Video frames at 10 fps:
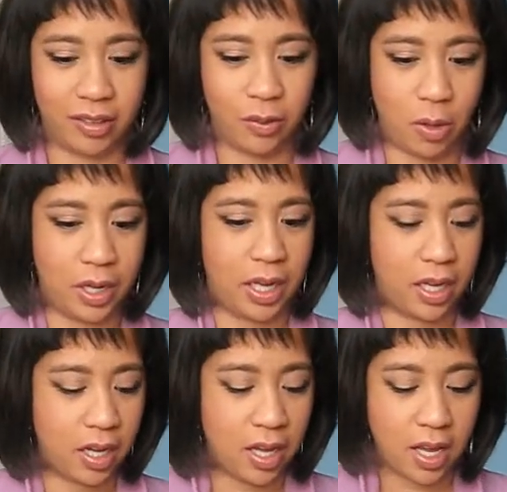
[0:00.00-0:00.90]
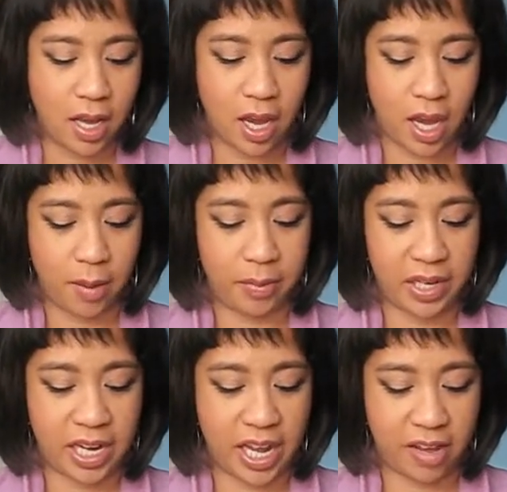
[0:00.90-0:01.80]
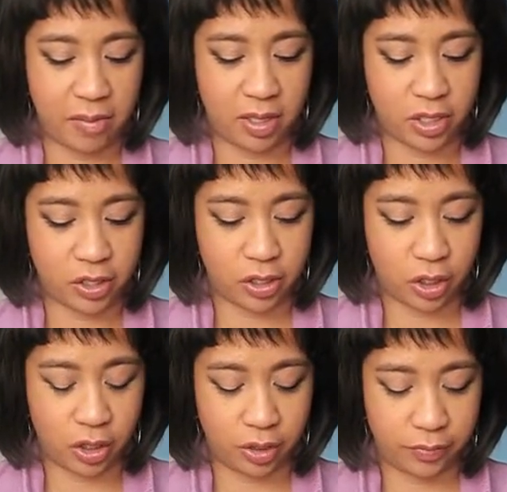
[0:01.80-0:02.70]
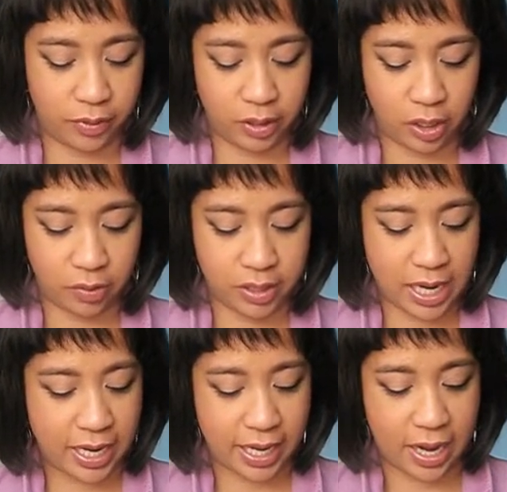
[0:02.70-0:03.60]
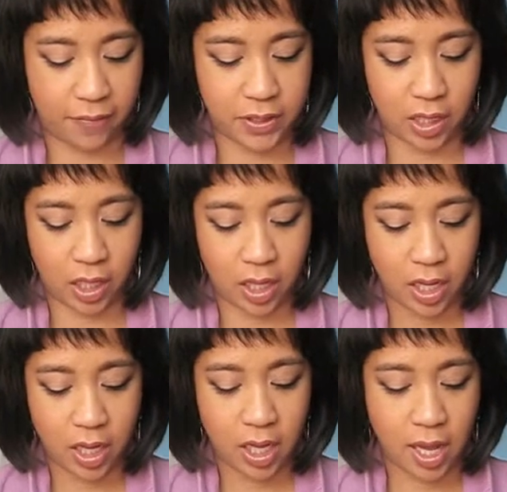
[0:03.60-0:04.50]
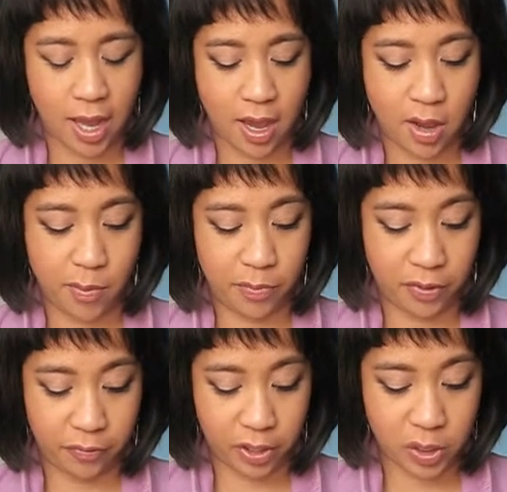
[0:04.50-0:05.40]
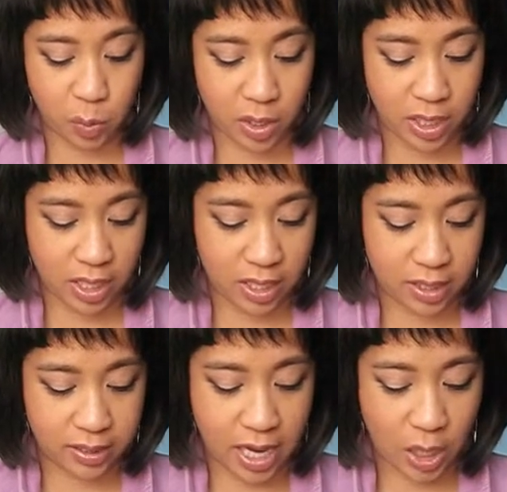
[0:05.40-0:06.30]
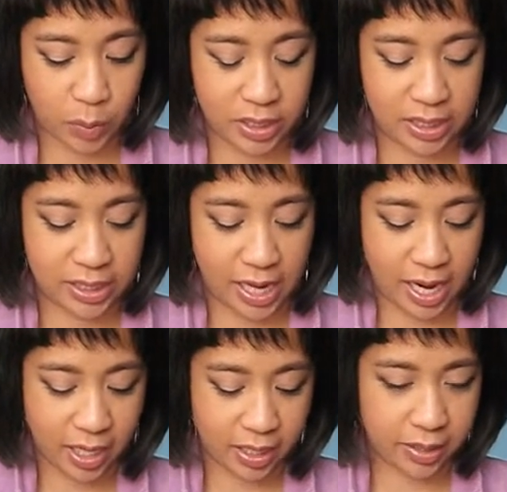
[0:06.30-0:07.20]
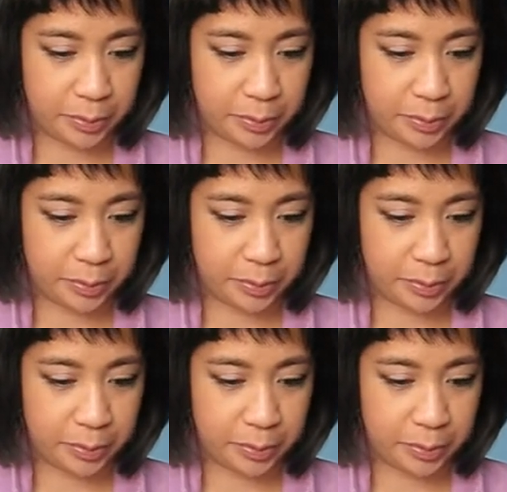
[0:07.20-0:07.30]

wanted that I have been just, you know, dying after. The first one is Aquadisiac,